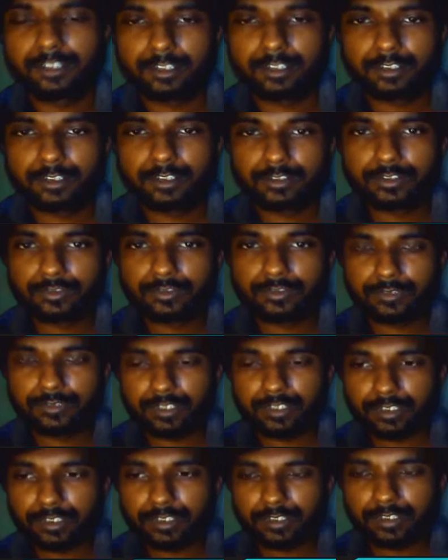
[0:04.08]

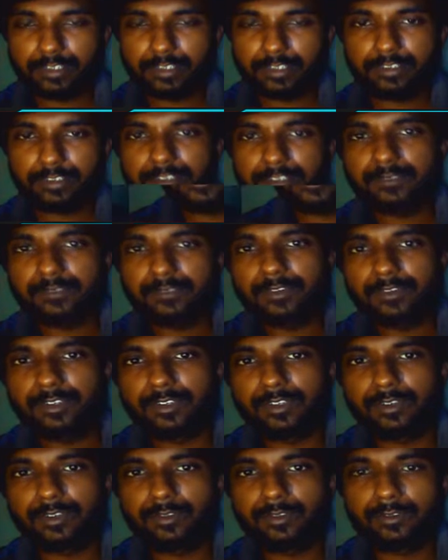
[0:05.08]
Today in this
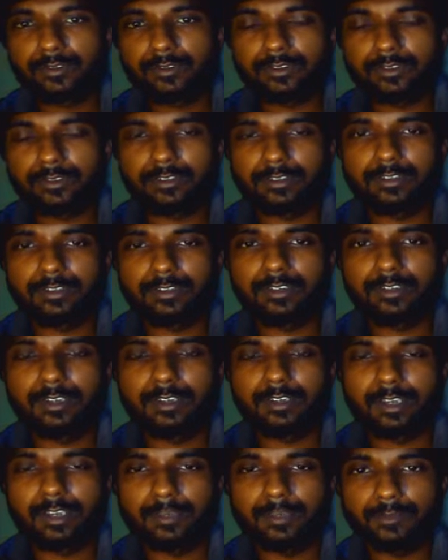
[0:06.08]
video
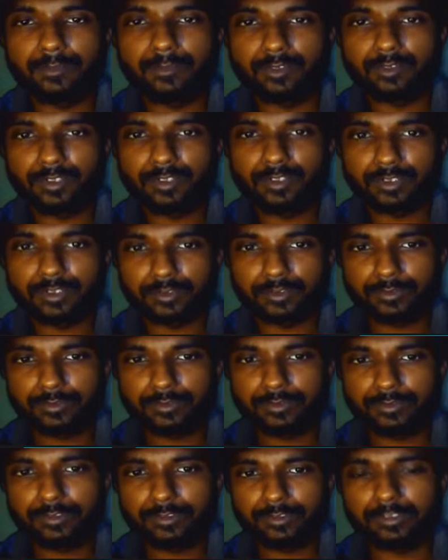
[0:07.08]
I'm going to
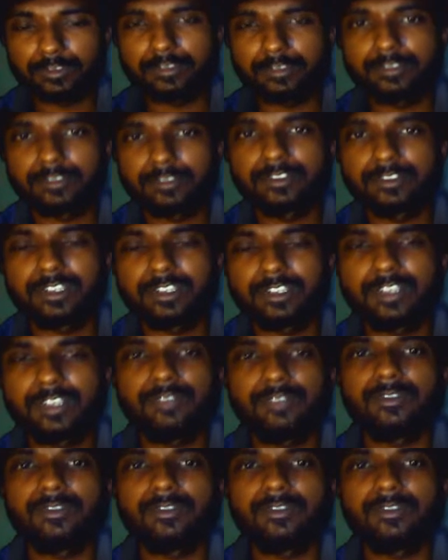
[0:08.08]
tell you